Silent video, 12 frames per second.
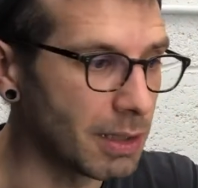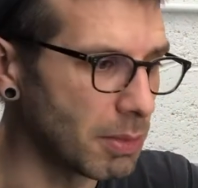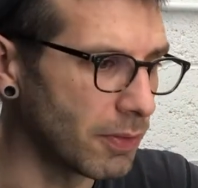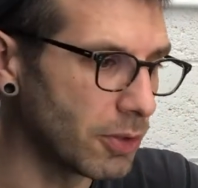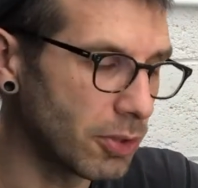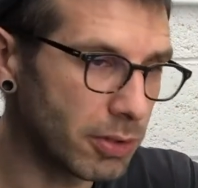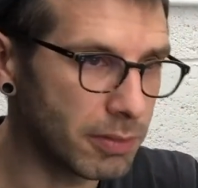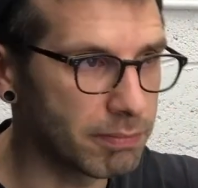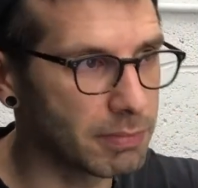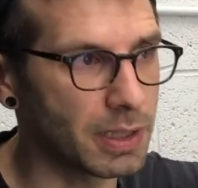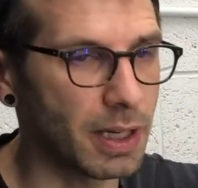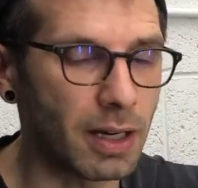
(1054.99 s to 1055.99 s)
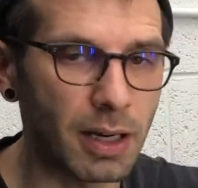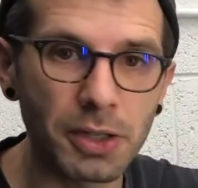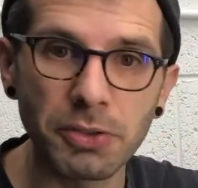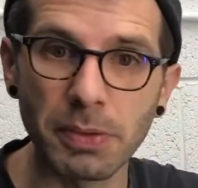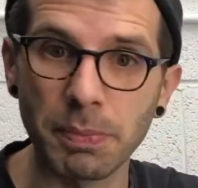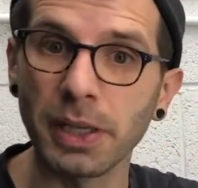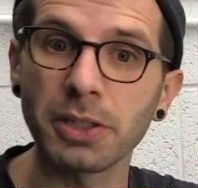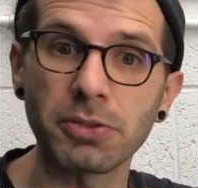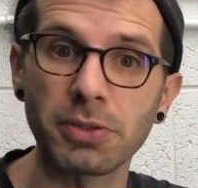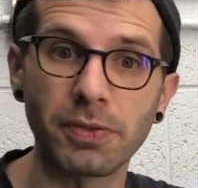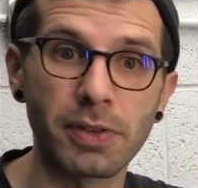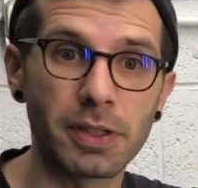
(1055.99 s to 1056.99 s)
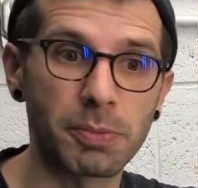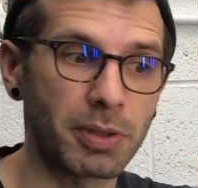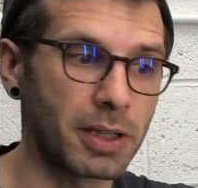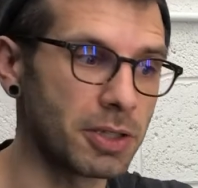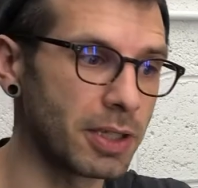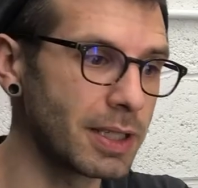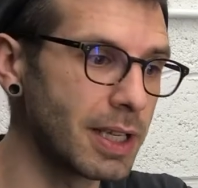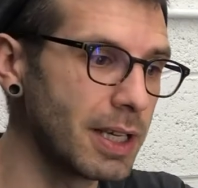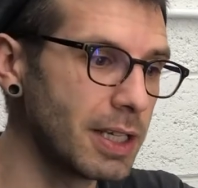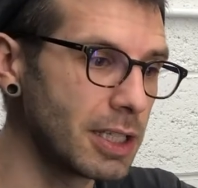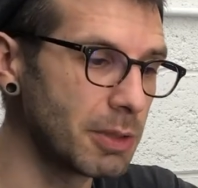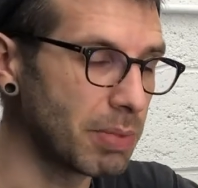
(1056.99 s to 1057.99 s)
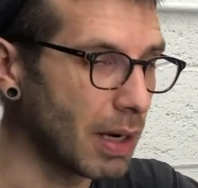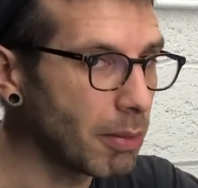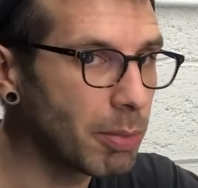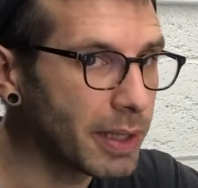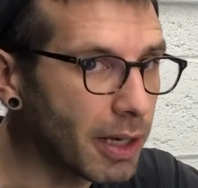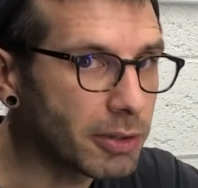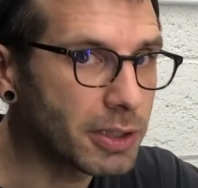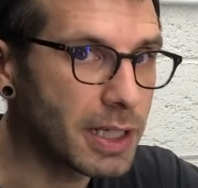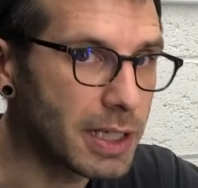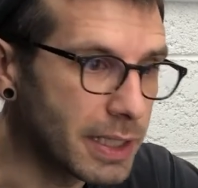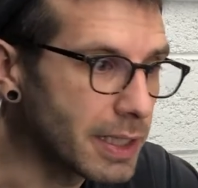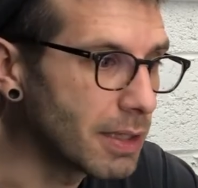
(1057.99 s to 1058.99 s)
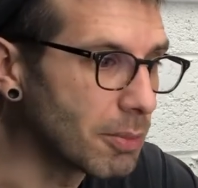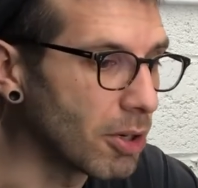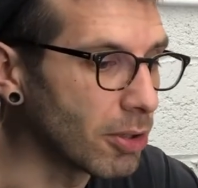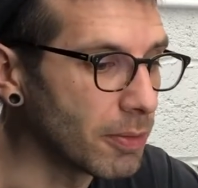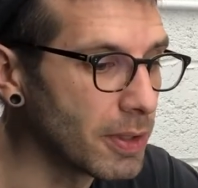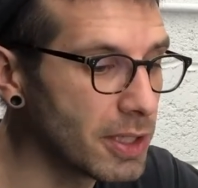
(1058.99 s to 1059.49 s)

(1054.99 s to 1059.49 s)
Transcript: If you took 100 pictures for this project, you probably aren't going to need them all.